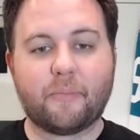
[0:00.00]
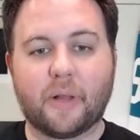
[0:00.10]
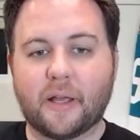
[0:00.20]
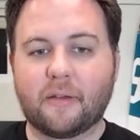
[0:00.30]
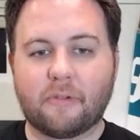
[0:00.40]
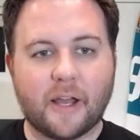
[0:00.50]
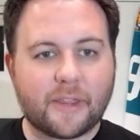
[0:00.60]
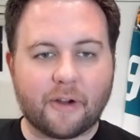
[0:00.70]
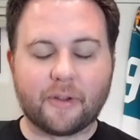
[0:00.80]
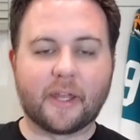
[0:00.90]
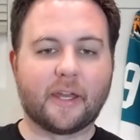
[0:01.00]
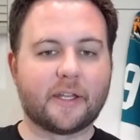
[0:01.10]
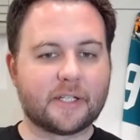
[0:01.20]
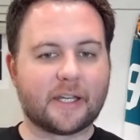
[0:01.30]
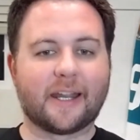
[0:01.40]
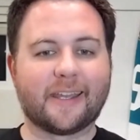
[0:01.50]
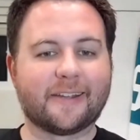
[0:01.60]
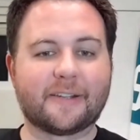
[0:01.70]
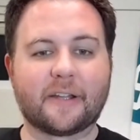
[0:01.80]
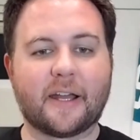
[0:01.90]
play right there on the edge and kind of
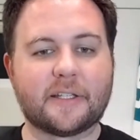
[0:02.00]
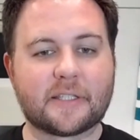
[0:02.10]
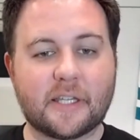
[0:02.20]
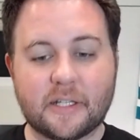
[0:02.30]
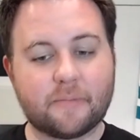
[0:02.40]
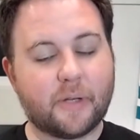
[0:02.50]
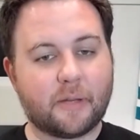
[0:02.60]
get into the guy's skin.